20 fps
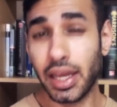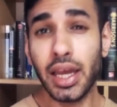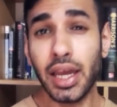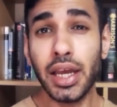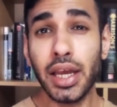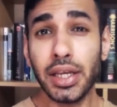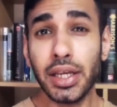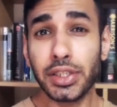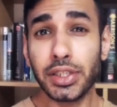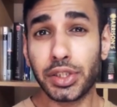
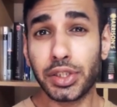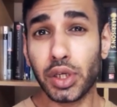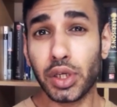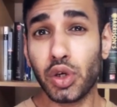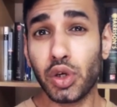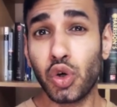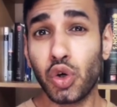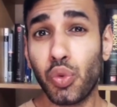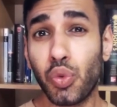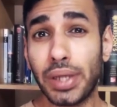So
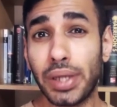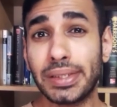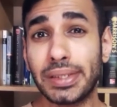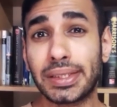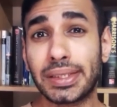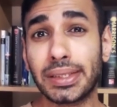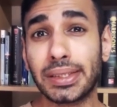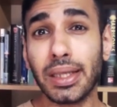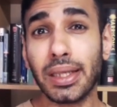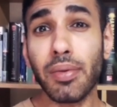when
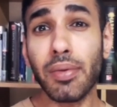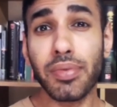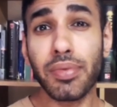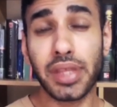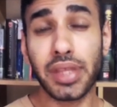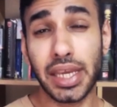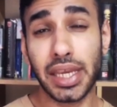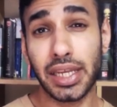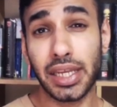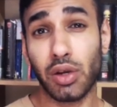
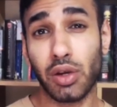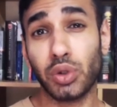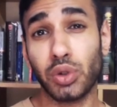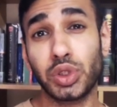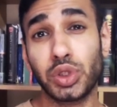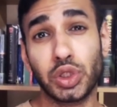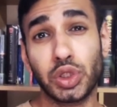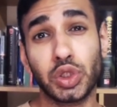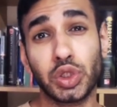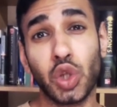something or
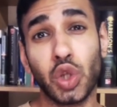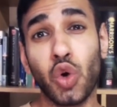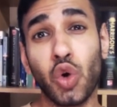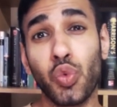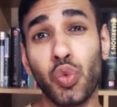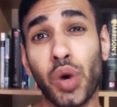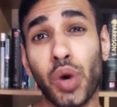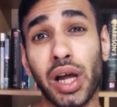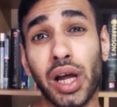someone